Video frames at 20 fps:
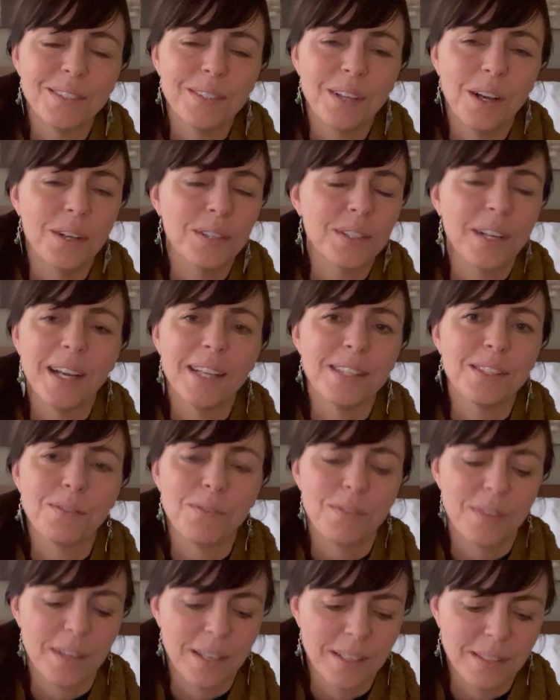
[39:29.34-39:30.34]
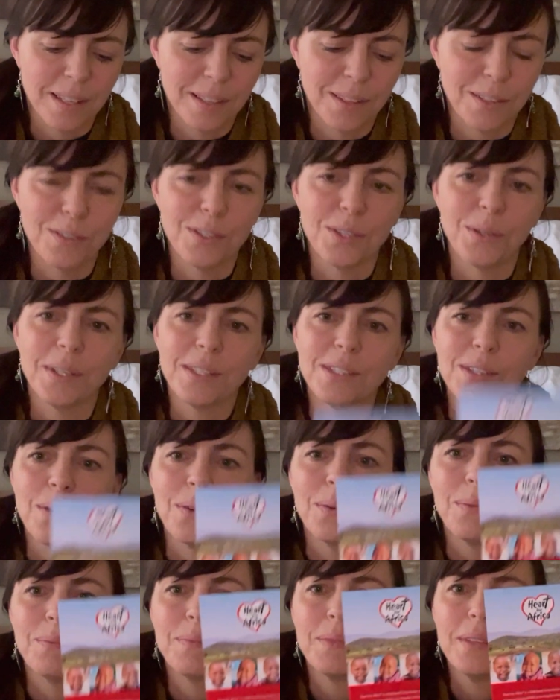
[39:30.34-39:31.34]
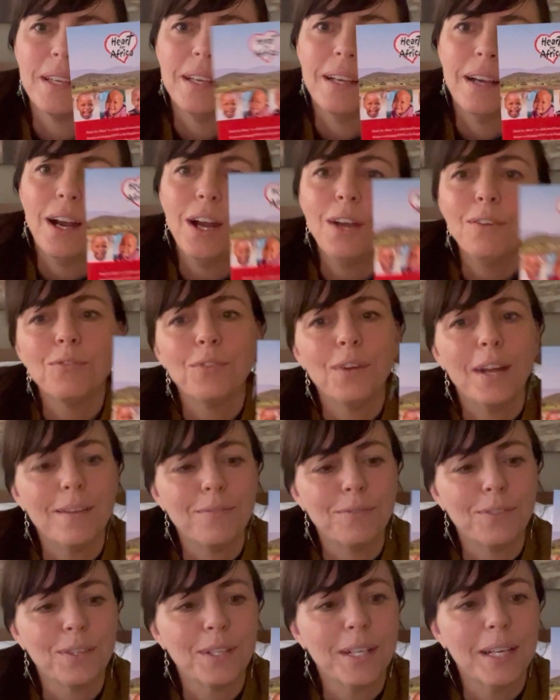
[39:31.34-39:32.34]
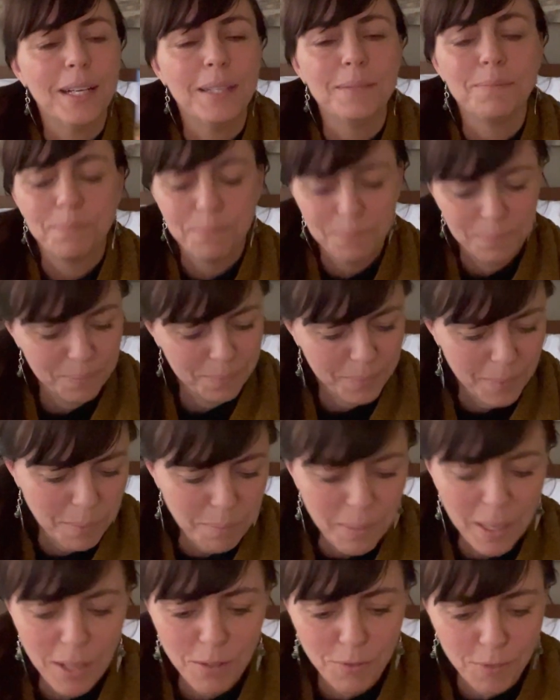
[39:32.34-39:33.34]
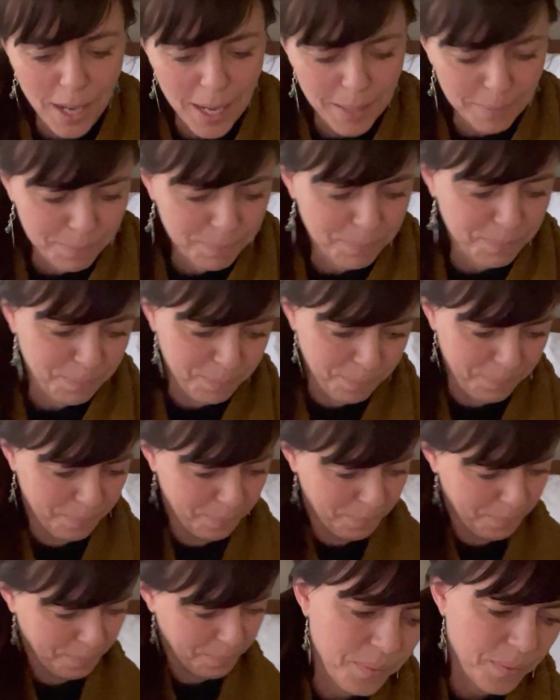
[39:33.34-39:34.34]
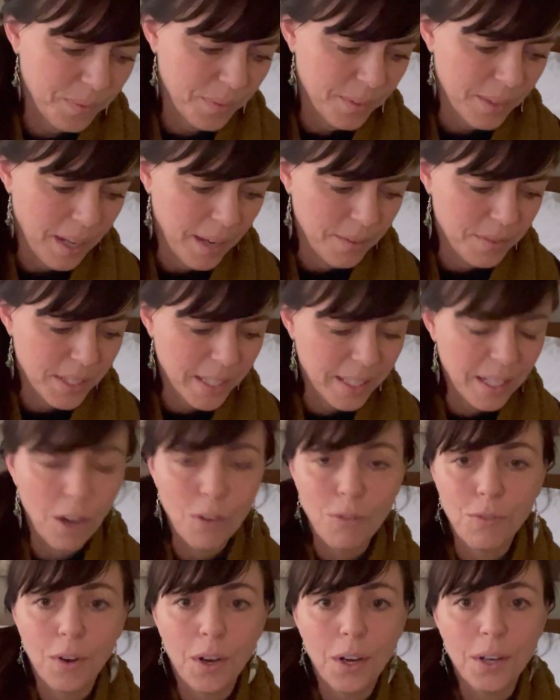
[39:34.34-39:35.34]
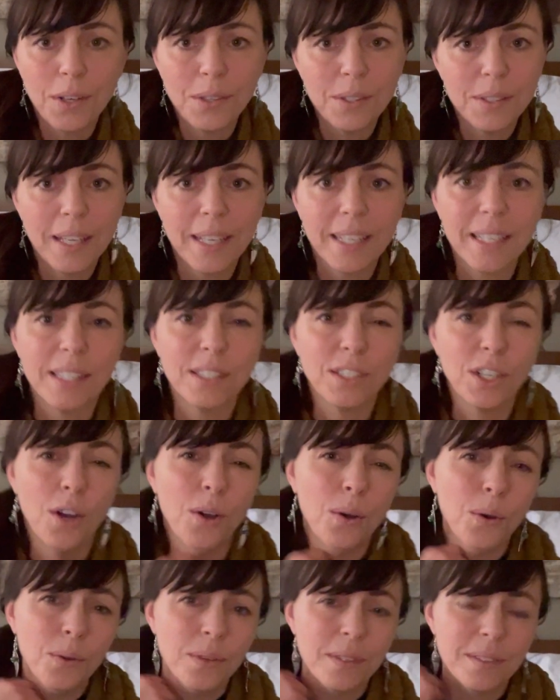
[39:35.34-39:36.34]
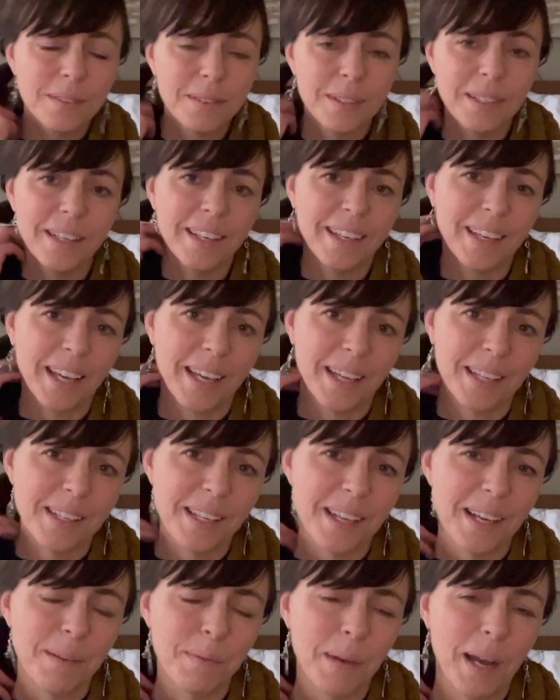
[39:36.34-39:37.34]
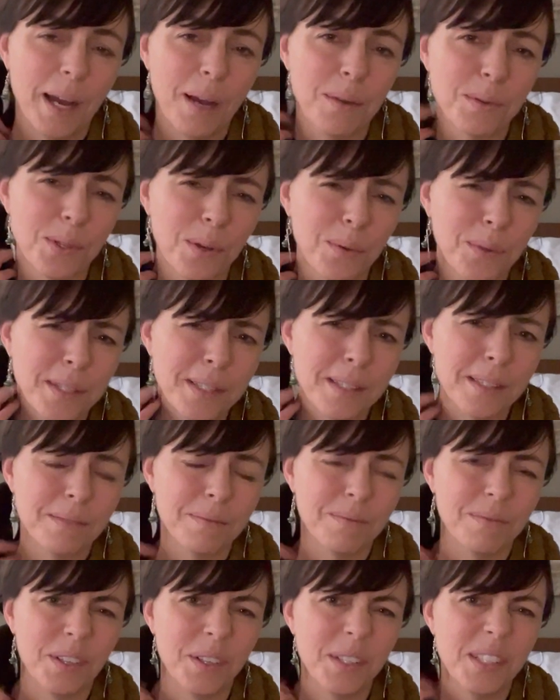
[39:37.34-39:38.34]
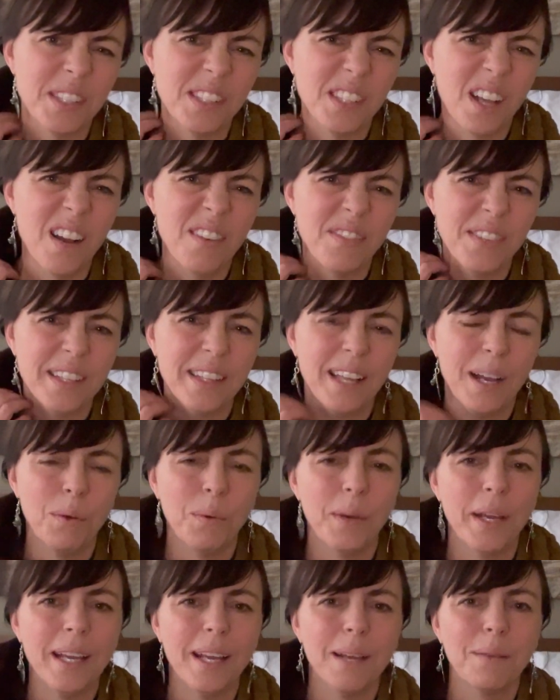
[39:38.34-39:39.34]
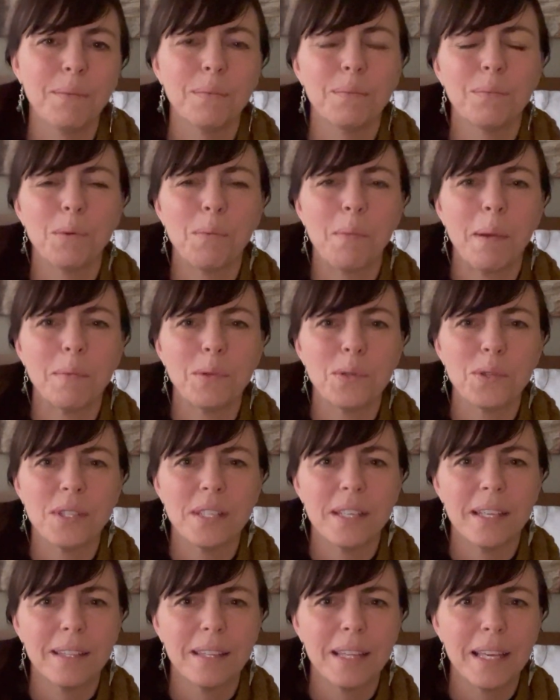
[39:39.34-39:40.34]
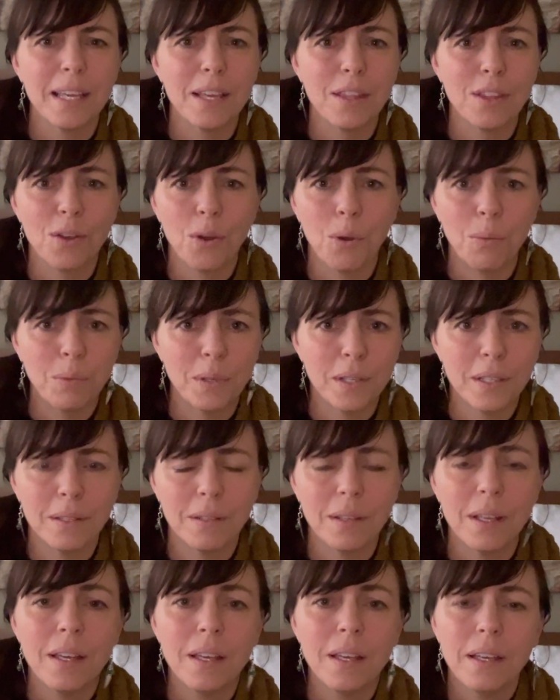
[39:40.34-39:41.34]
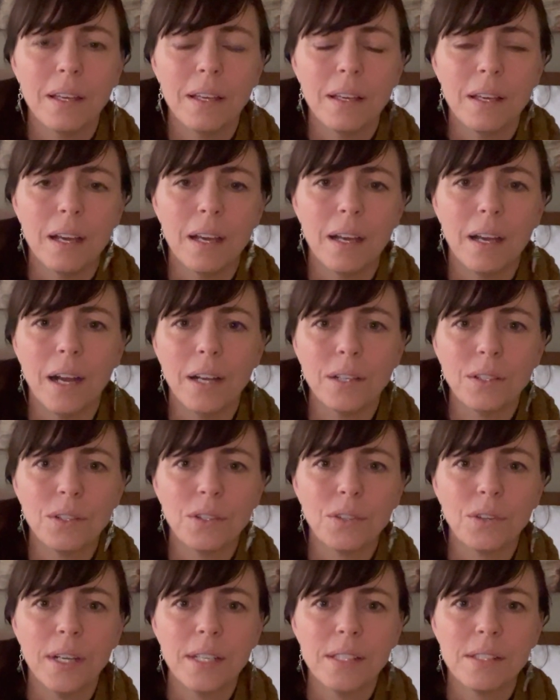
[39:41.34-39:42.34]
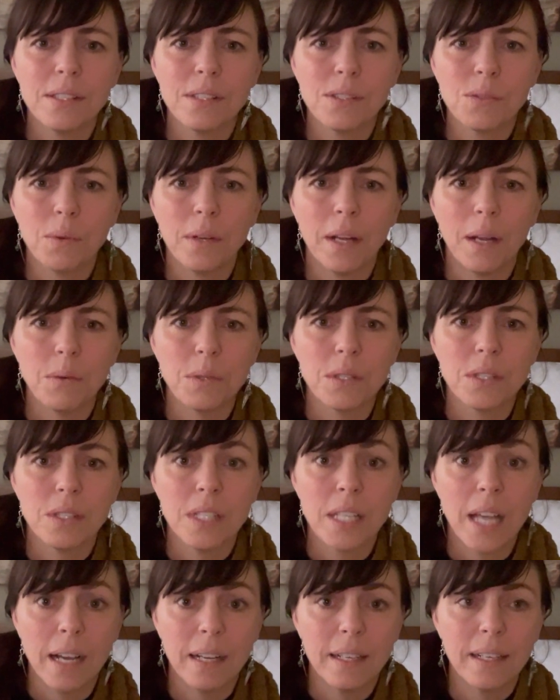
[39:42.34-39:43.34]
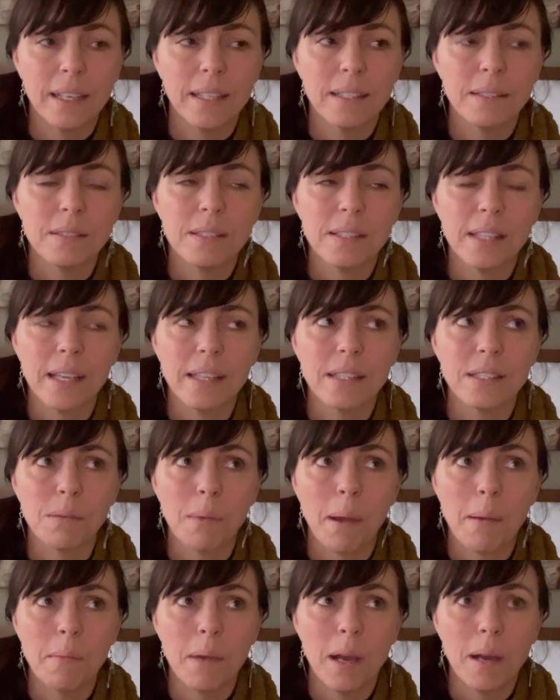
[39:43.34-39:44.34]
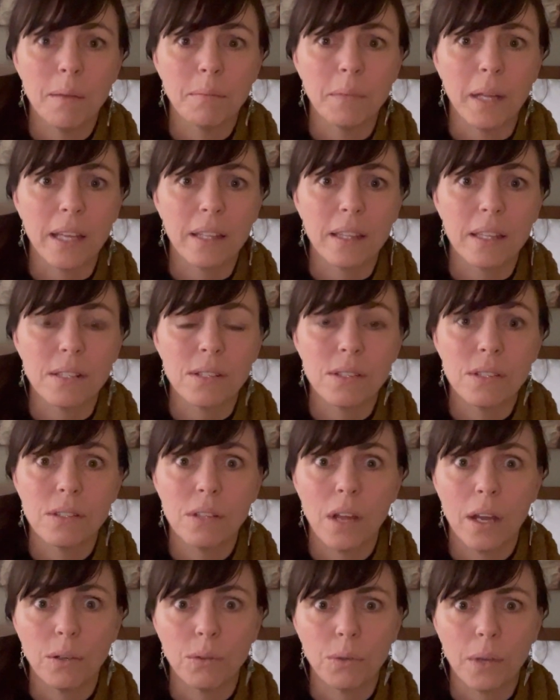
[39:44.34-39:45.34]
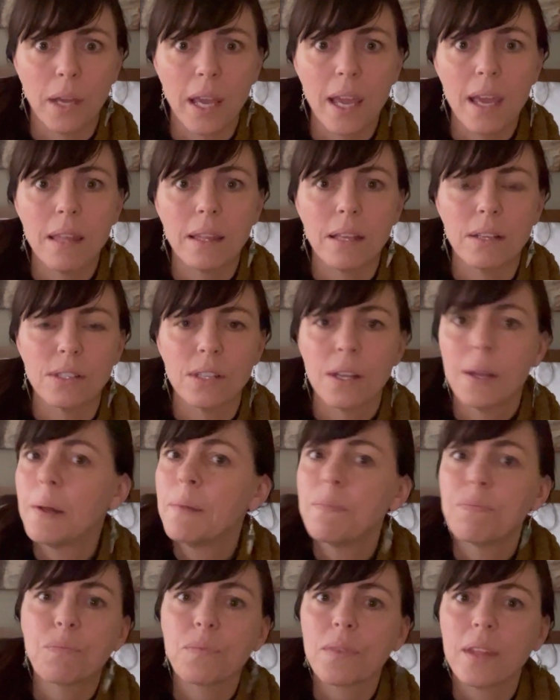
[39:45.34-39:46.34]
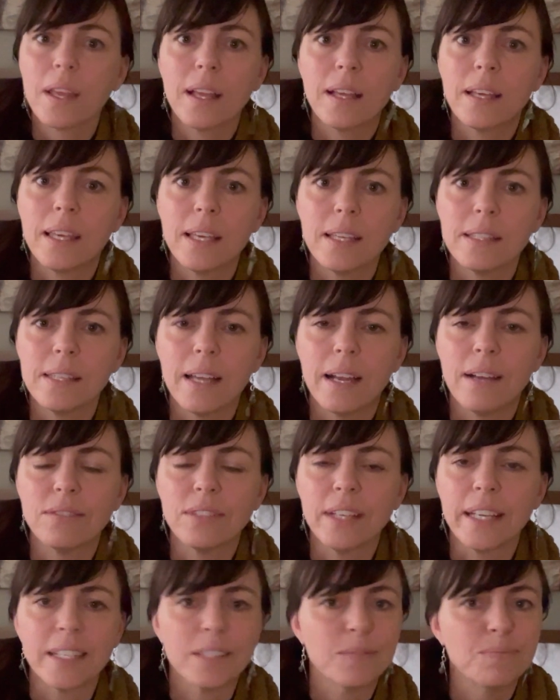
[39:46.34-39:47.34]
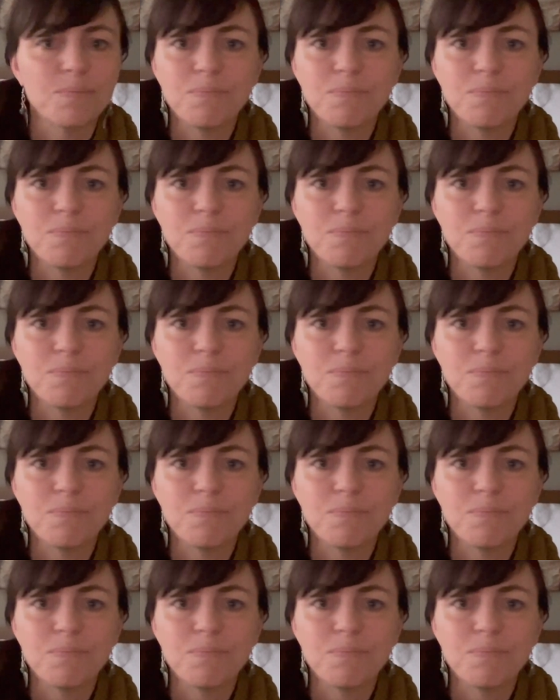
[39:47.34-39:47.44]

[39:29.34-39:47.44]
all kinds of things that they're doing. So Heart for Africa, big fan. I've seen how far it can go, and I was always very soft in that way. I remember seeing the Ethiopian hunger crisis when I was young and saying to my mom, like, this is not okay. These kids have like